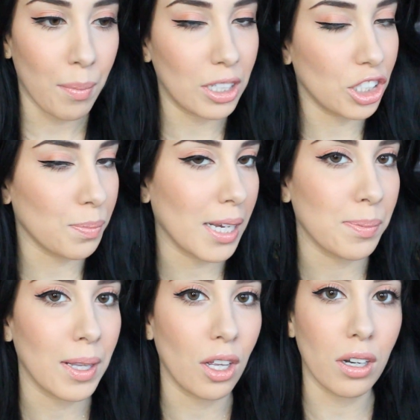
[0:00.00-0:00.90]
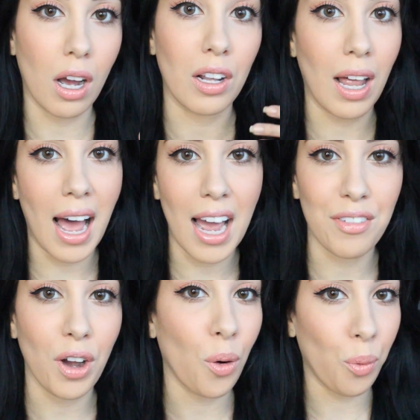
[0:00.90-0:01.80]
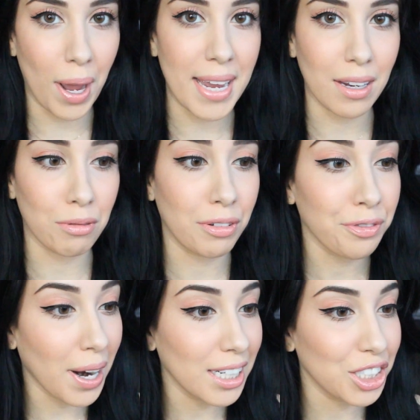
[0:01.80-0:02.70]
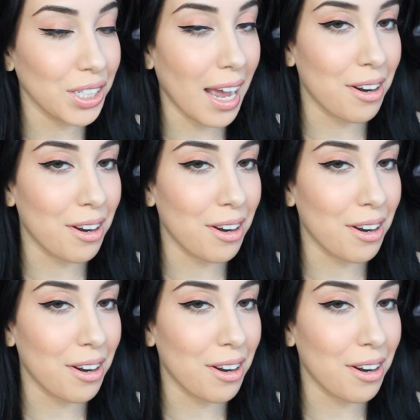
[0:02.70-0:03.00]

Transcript: but it just makes me look alive, awake, refreshed,